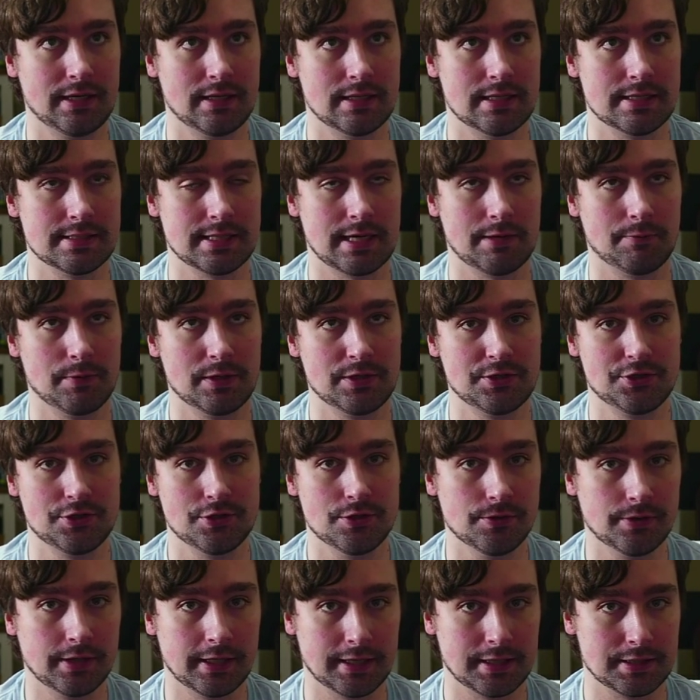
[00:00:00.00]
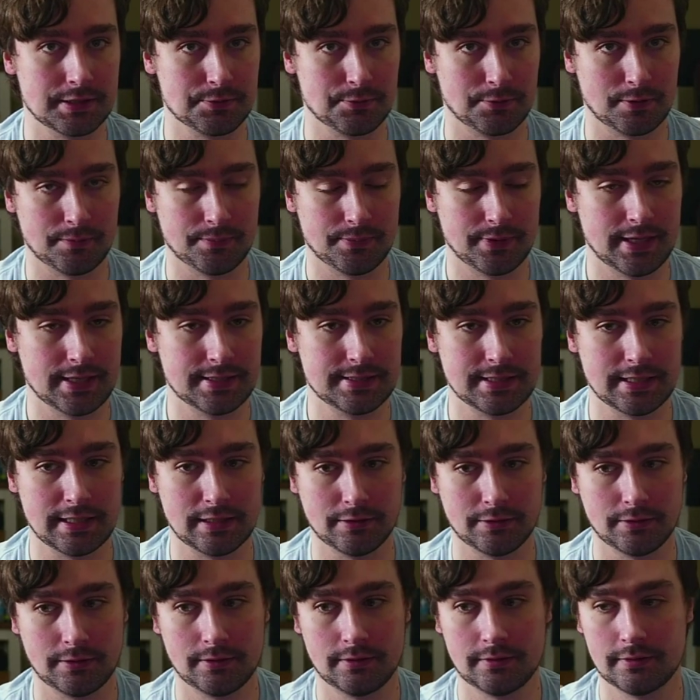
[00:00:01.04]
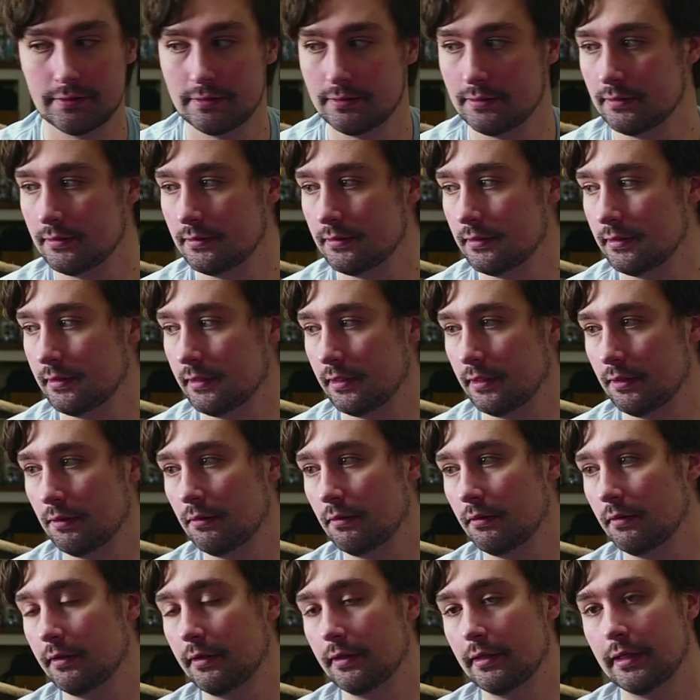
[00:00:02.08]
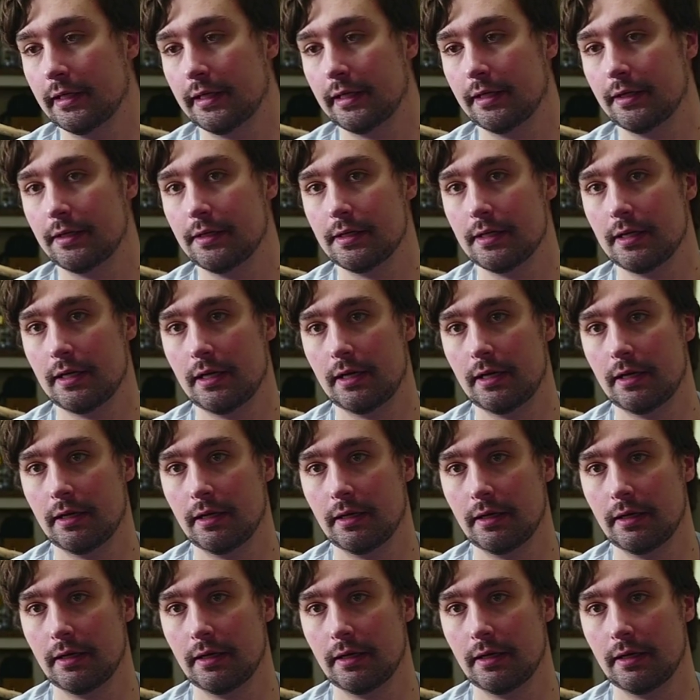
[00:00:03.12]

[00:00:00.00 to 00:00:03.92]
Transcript: is I wish toucans weren't pets either. And, uh,